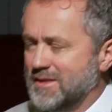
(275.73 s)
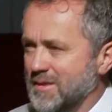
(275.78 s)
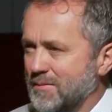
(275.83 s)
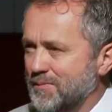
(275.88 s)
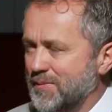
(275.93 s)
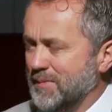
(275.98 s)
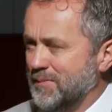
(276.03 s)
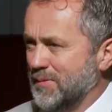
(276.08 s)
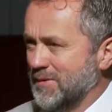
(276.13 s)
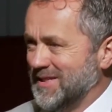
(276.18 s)

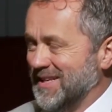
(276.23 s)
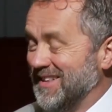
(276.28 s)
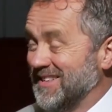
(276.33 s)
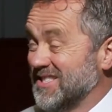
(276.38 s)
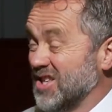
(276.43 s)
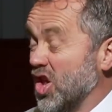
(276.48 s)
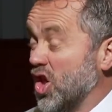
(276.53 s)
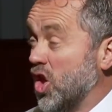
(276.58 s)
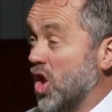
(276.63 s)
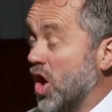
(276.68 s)
Some people say
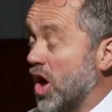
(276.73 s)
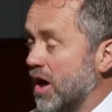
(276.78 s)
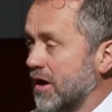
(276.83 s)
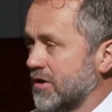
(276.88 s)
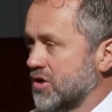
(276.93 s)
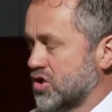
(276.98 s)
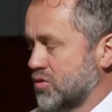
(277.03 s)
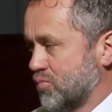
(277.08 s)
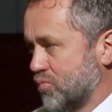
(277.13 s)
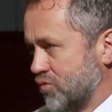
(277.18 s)
it's the
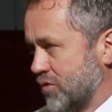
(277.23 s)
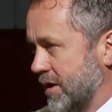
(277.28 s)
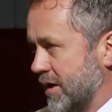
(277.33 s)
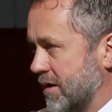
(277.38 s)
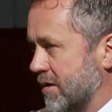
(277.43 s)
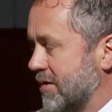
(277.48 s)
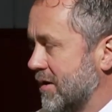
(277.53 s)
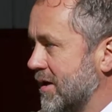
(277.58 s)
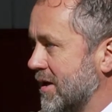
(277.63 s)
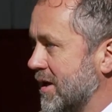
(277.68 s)
longest
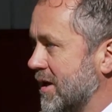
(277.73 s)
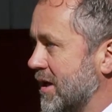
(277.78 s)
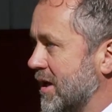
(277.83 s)
prayer